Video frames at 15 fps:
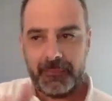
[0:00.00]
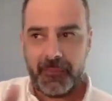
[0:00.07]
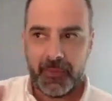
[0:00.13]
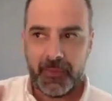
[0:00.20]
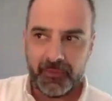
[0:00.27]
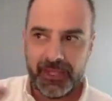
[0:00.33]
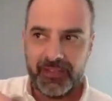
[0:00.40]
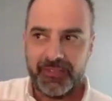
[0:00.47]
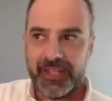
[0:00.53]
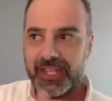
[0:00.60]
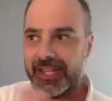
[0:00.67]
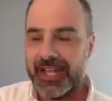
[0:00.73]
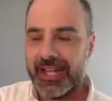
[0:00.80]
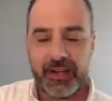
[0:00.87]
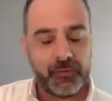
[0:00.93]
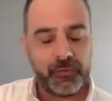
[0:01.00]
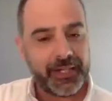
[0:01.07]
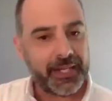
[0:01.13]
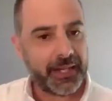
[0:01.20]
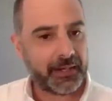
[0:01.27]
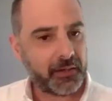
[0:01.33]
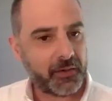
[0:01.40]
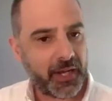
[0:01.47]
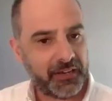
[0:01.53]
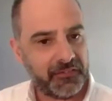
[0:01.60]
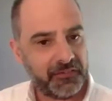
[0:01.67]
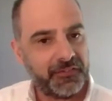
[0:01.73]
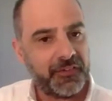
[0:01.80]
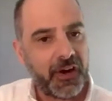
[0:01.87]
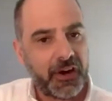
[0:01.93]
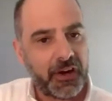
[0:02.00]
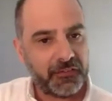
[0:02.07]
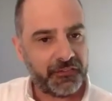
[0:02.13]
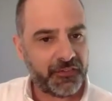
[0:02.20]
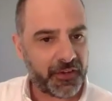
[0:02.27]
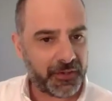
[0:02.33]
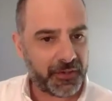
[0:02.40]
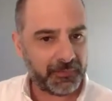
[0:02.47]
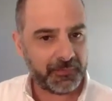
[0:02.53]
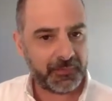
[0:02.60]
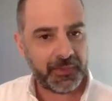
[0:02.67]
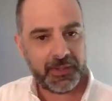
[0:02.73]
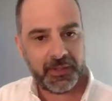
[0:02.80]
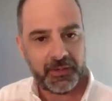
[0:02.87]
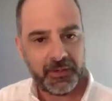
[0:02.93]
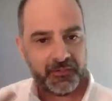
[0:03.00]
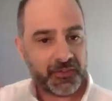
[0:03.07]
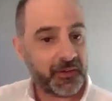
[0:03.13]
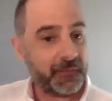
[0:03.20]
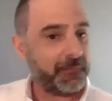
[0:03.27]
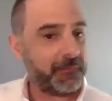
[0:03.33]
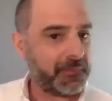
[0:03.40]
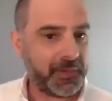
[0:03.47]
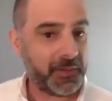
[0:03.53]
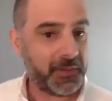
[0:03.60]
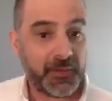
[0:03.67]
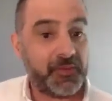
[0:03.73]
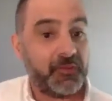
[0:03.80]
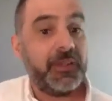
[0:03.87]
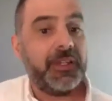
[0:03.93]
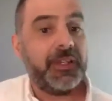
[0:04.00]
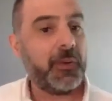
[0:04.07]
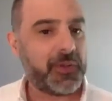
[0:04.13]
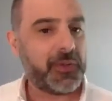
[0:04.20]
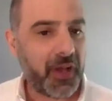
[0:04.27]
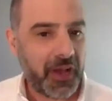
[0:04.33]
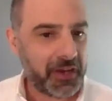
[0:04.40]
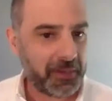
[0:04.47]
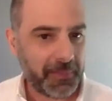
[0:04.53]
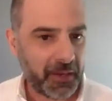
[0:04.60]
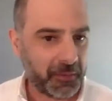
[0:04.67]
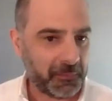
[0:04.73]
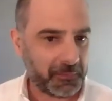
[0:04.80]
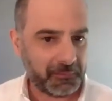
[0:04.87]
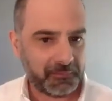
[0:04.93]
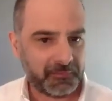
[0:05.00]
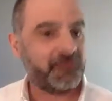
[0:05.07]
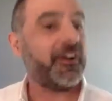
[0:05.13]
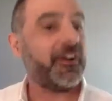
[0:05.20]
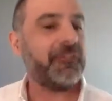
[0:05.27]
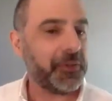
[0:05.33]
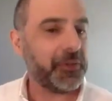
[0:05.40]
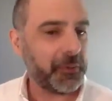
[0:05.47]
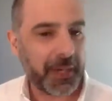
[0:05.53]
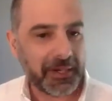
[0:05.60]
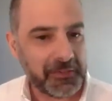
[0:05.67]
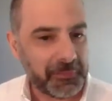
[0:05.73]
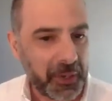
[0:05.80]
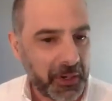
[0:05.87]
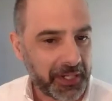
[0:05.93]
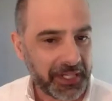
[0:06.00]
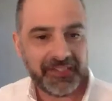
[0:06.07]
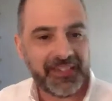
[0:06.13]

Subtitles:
weaving in and out, and get kind of far from there's really no talk about fight for your right to party.